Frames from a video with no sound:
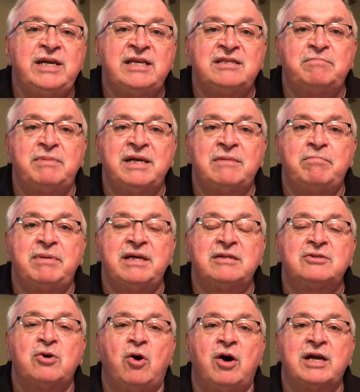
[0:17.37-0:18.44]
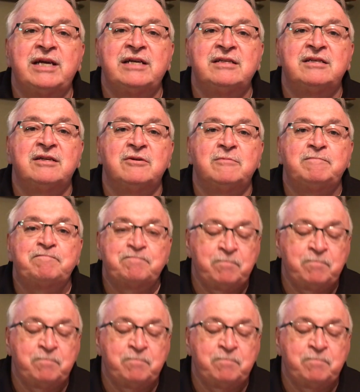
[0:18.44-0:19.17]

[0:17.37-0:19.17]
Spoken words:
is Big Bill Talking To?